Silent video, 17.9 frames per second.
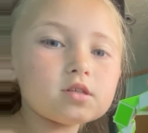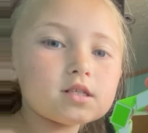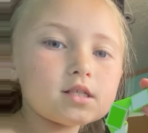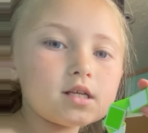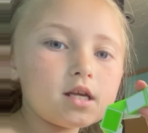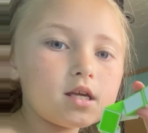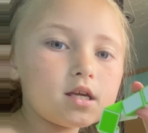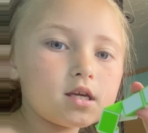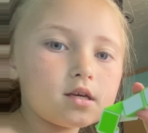
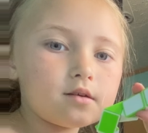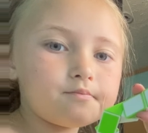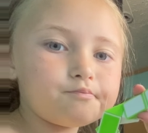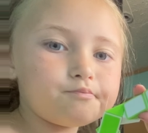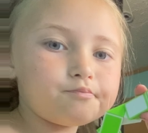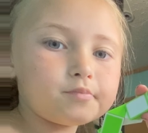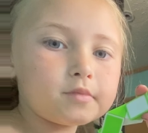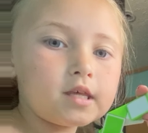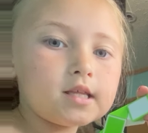snake.
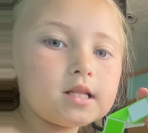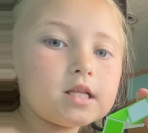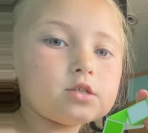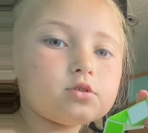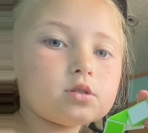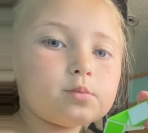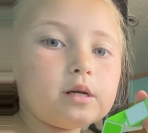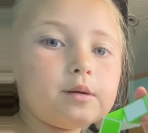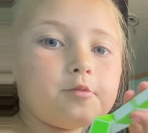This
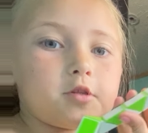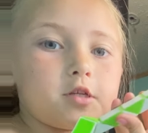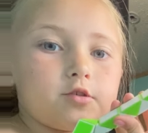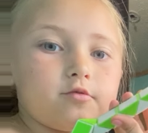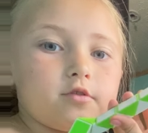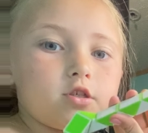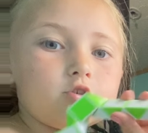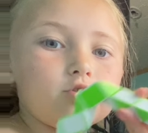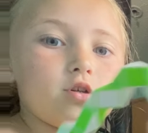one's purple, this
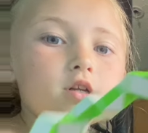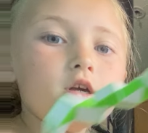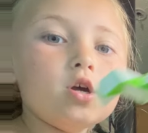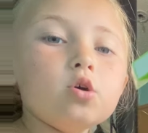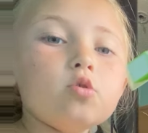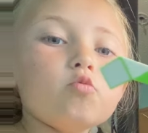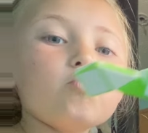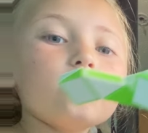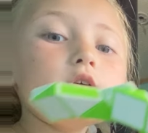one's green.
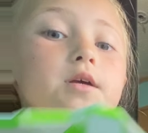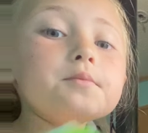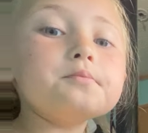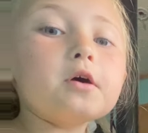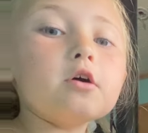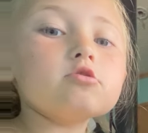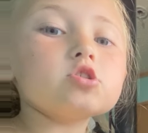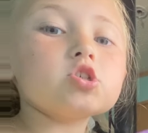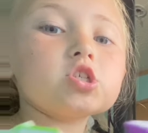We
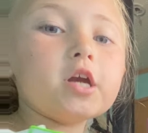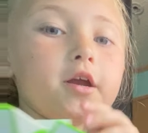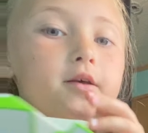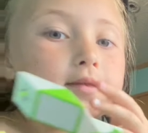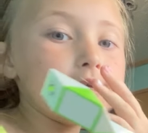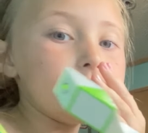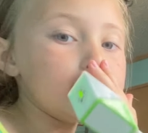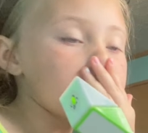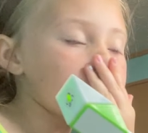both share
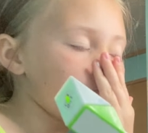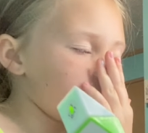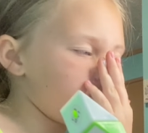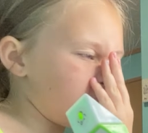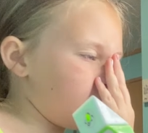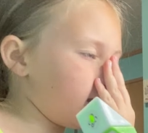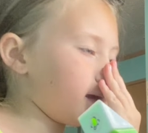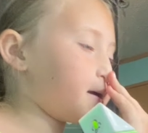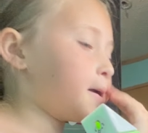these,
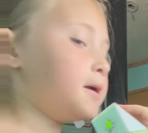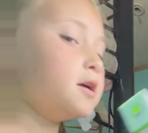but